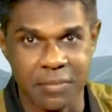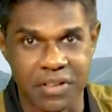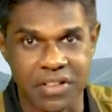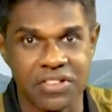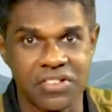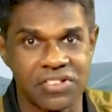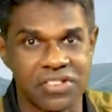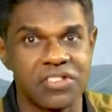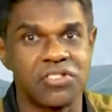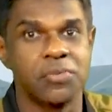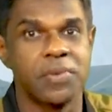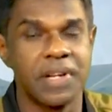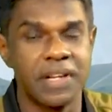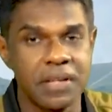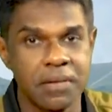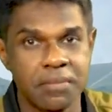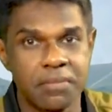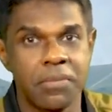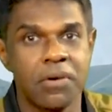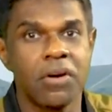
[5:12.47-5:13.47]
Because it's
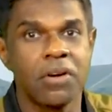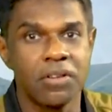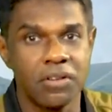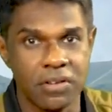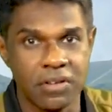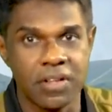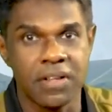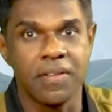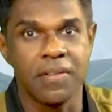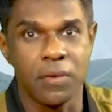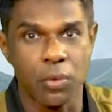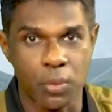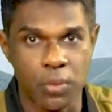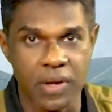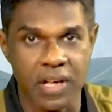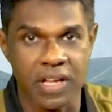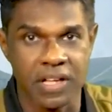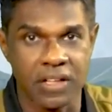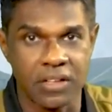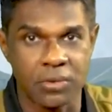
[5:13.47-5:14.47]
very important in the
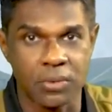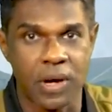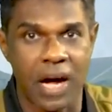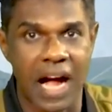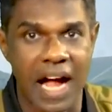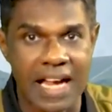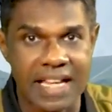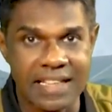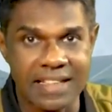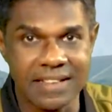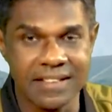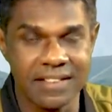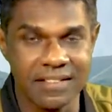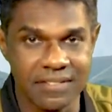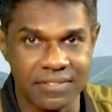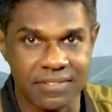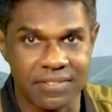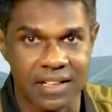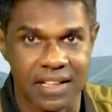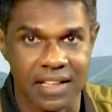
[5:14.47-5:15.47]
way to
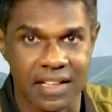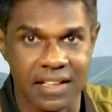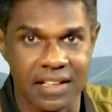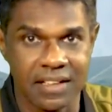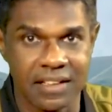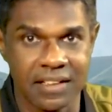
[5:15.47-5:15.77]
identify